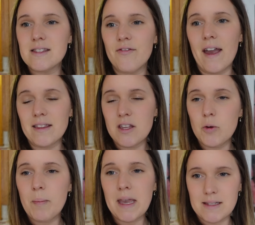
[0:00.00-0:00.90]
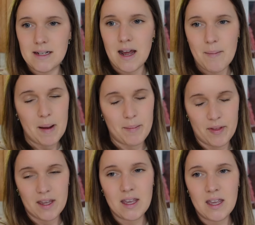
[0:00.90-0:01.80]
the fact that you picked it up, I'm
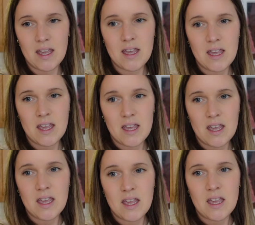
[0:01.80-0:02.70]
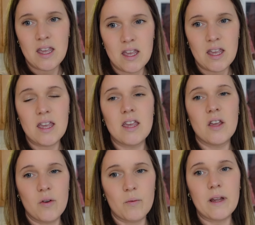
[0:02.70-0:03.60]
thinking... It just didn't move
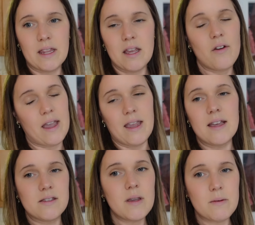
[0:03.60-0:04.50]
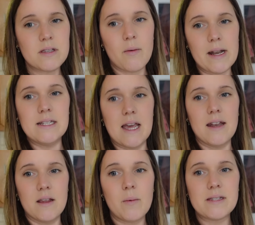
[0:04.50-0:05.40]
ever. Really? Okay, yeah, so it was already dead.
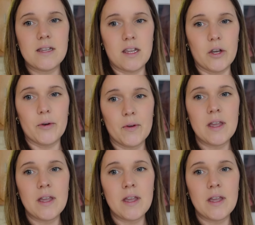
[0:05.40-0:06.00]
It wasn't you.